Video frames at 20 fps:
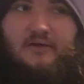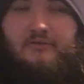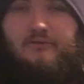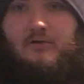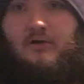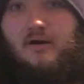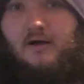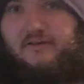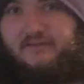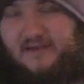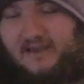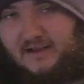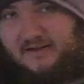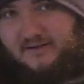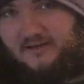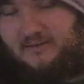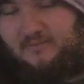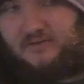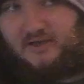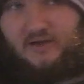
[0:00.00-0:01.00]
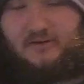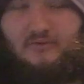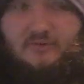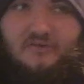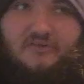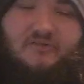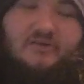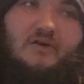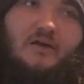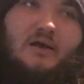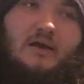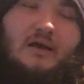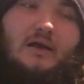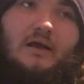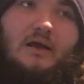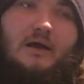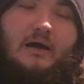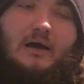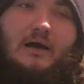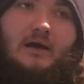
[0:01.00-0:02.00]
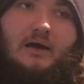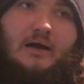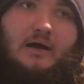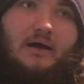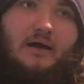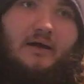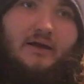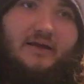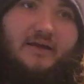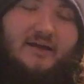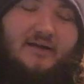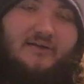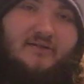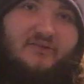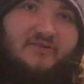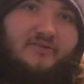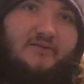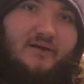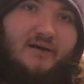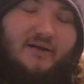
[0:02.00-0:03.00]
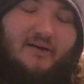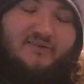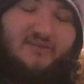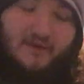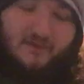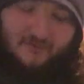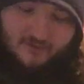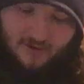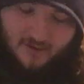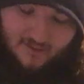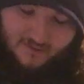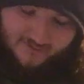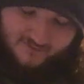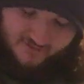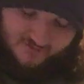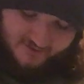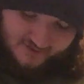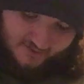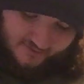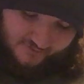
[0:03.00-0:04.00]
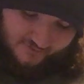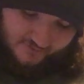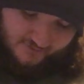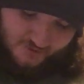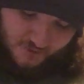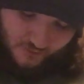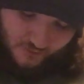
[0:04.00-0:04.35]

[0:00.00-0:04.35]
the Raw Tag Team titles against Seth Rollins and Jason